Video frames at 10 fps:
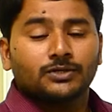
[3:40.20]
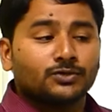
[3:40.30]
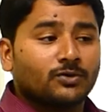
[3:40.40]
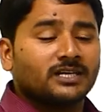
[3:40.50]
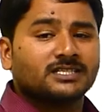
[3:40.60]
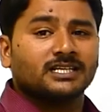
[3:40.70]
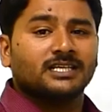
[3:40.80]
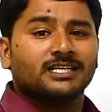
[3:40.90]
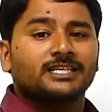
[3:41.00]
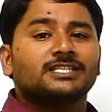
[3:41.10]
towards
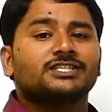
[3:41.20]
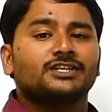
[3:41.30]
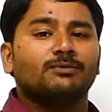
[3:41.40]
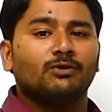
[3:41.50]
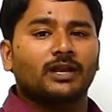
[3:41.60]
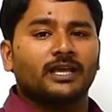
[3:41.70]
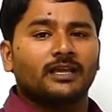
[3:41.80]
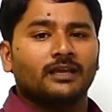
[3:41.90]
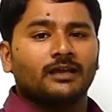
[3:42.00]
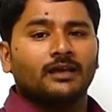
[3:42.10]
the
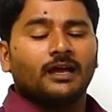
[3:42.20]
stimuli,